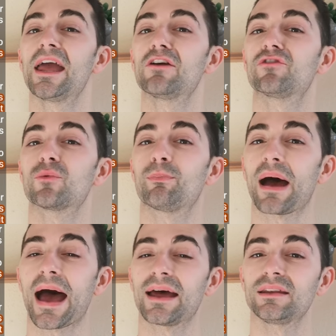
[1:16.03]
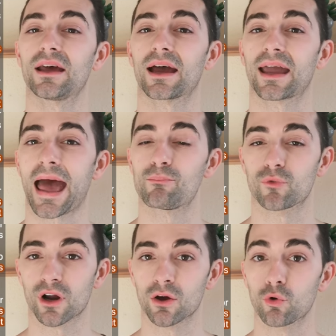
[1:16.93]
If you pan a
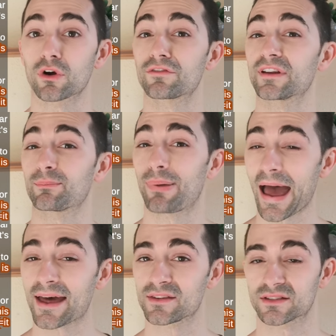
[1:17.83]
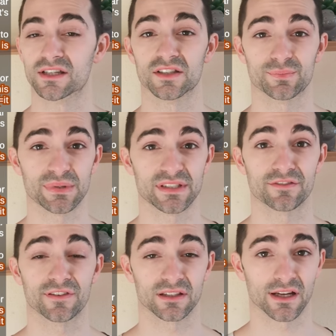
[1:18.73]
camera, or if it pans in a
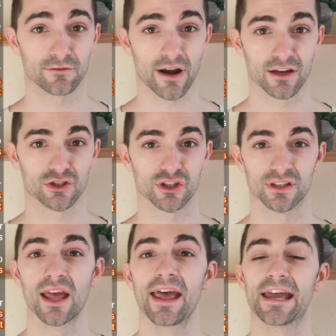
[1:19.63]
specific direction,